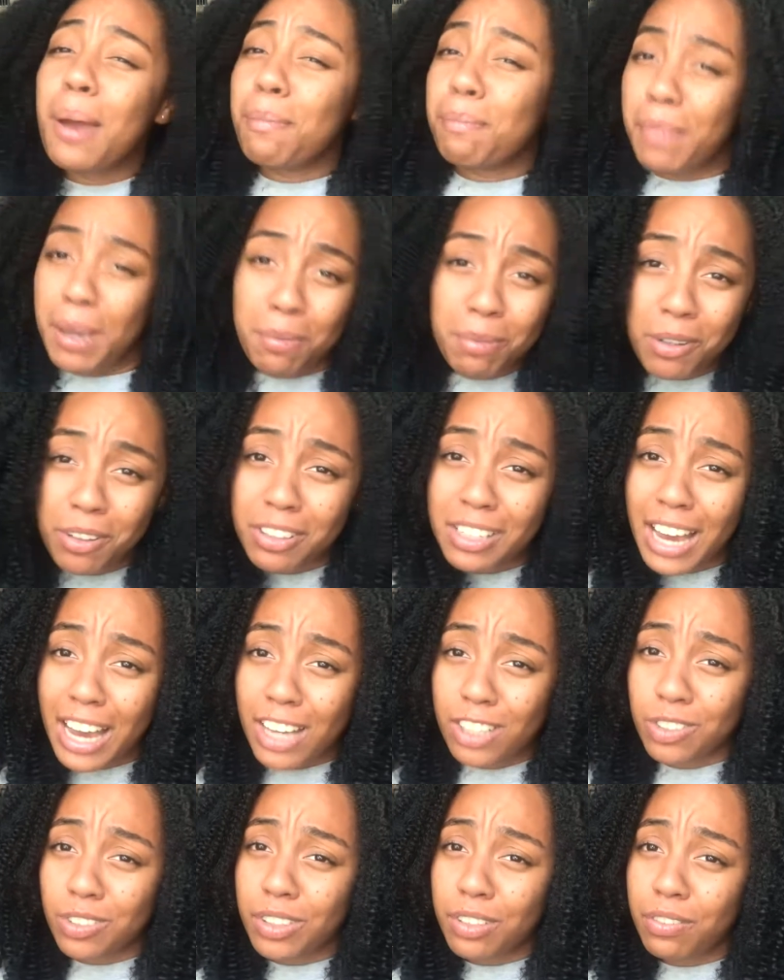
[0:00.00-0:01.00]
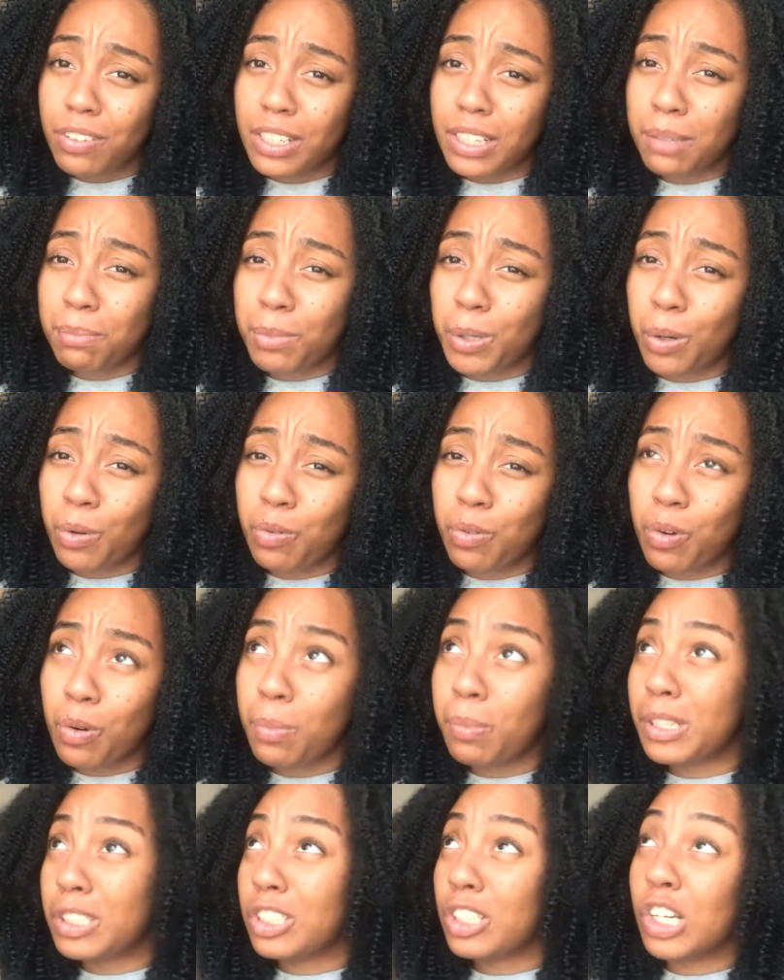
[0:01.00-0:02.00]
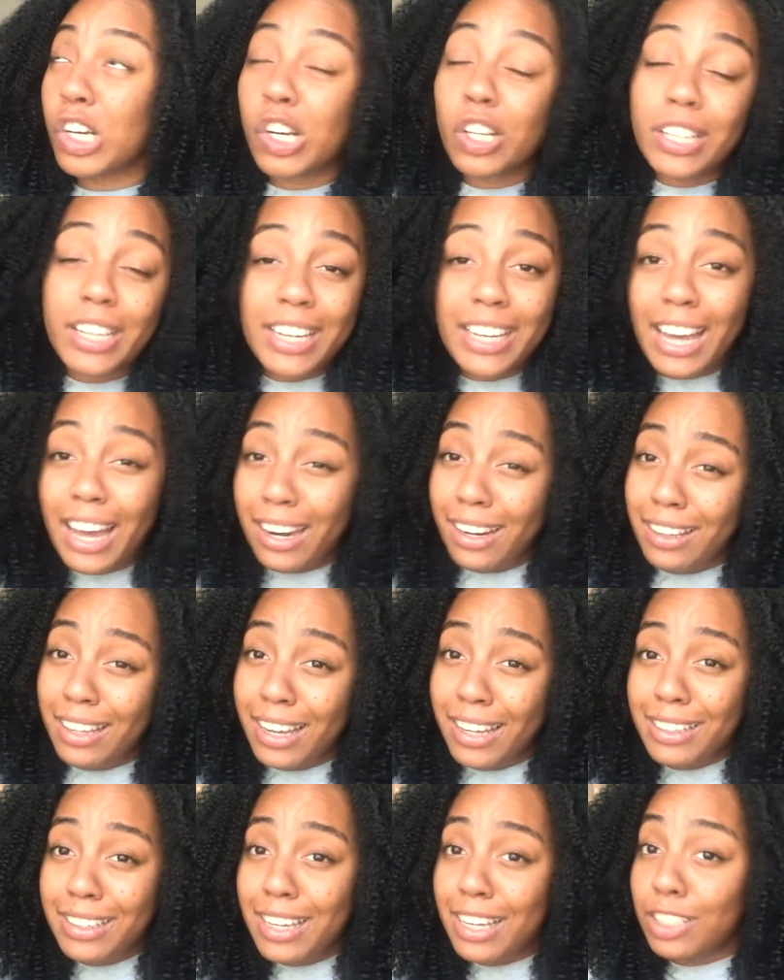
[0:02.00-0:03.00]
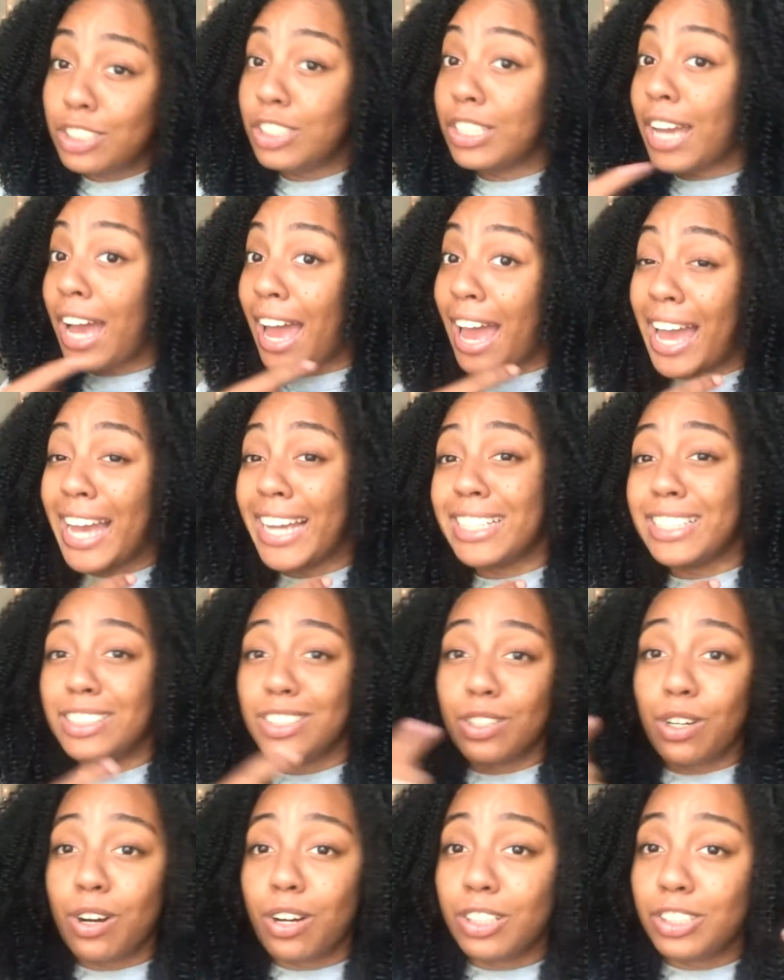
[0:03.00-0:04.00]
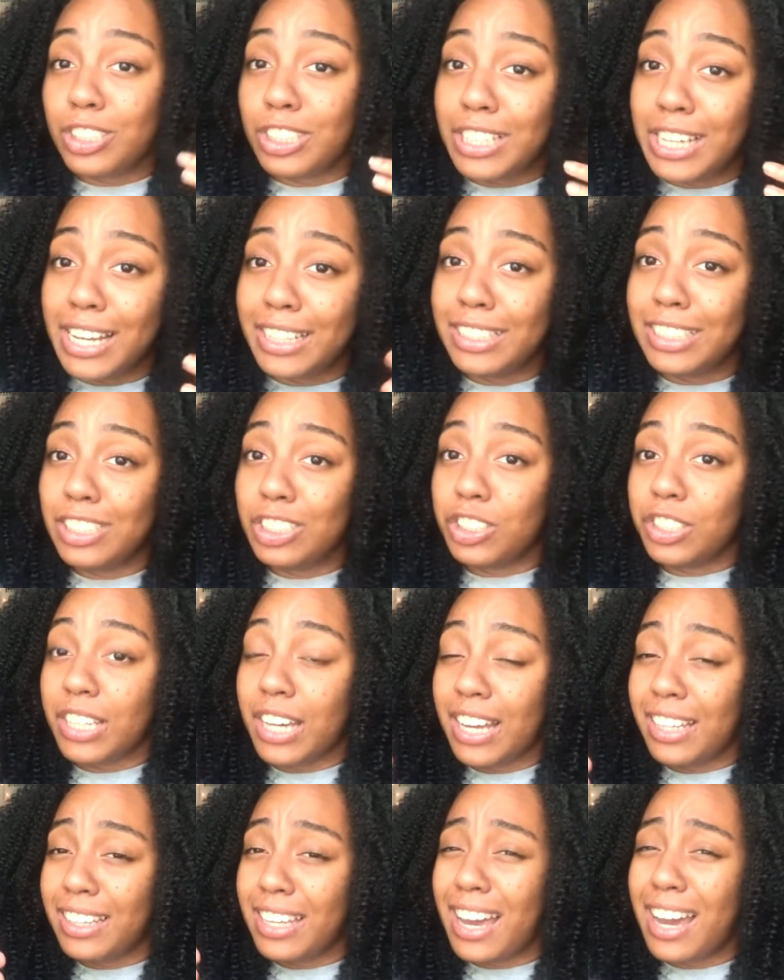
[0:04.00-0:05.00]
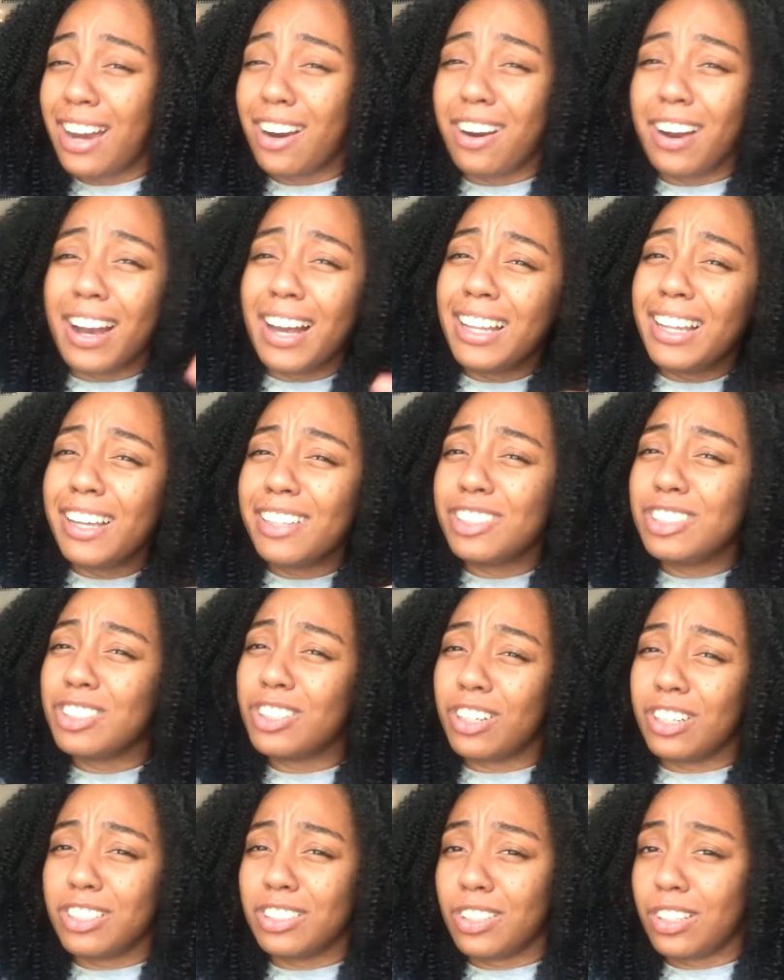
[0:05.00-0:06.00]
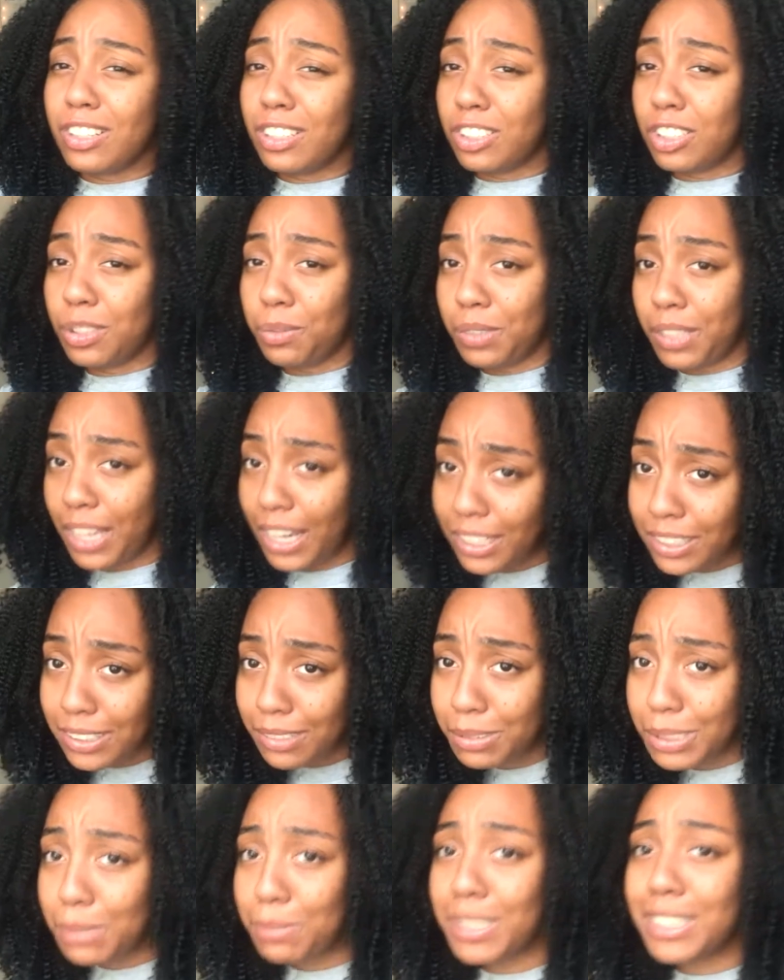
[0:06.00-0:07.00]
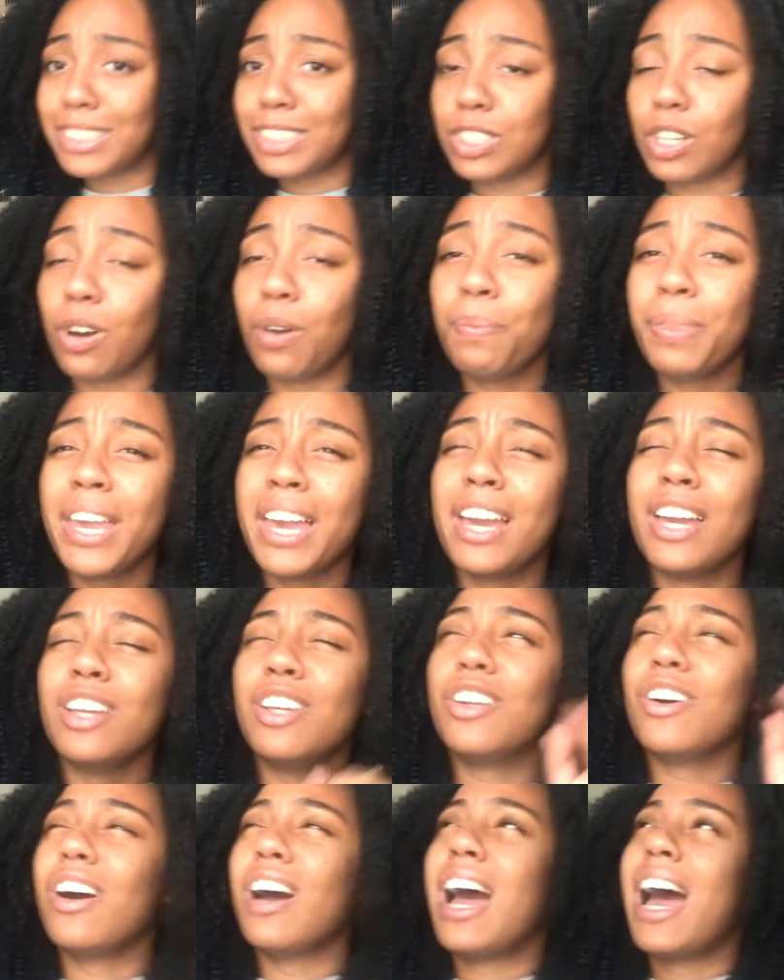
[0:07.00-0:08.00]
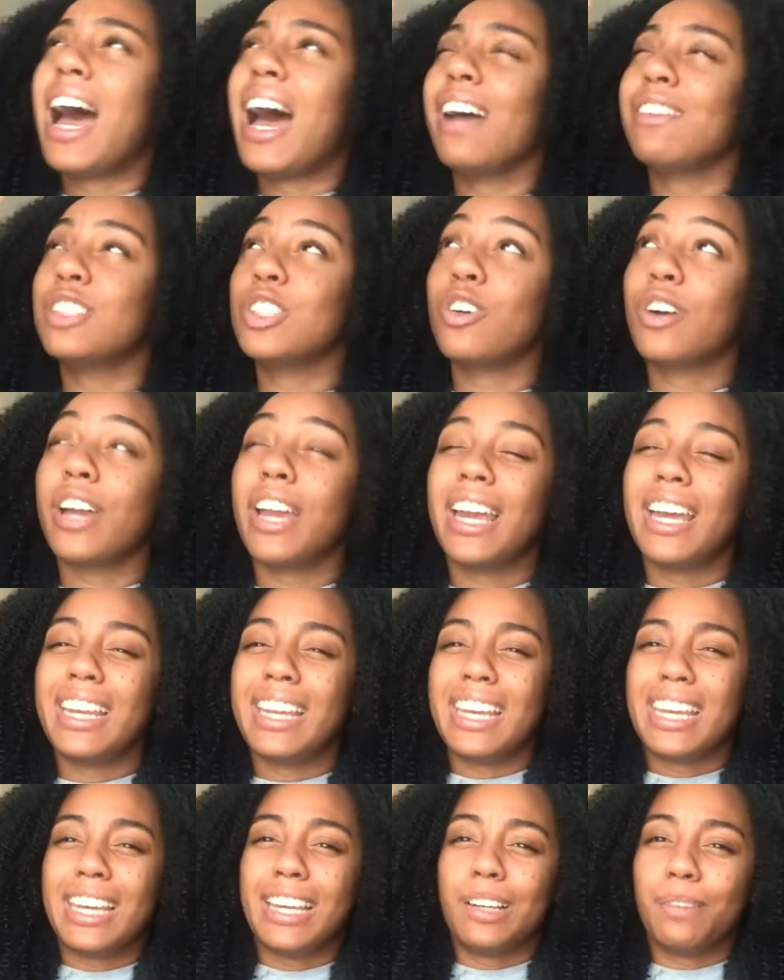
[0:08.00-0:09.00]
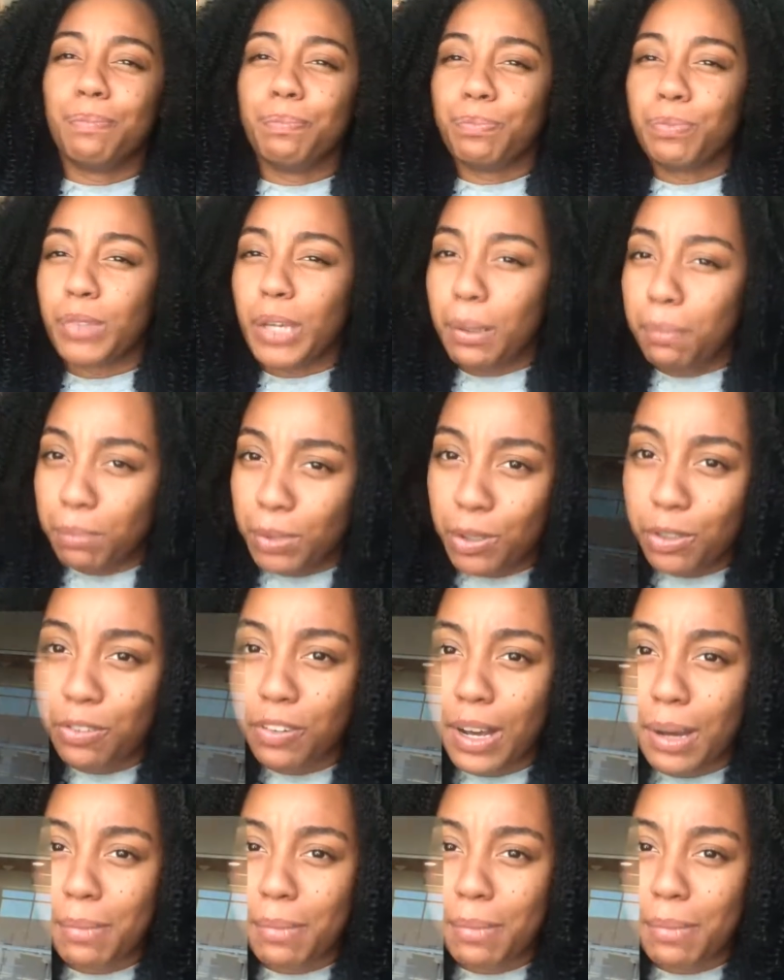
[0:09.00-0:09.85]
Maybe you're naturally fucking beautiful, but your girl ain't got it like that. She got acne scars, she got this, she got that. Her eyelashes aren't as long as she would like them to be. So, you know, I have to go ahead and beautify